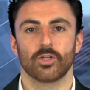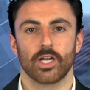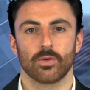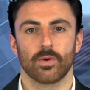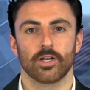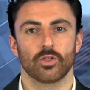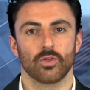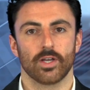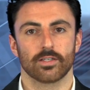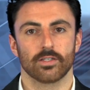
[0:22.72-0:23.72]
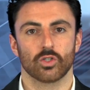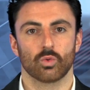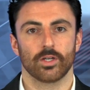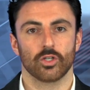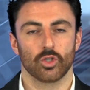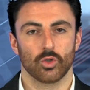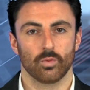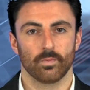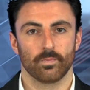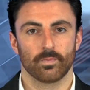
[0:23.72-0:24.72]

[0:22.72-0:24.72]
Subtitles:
January 2022.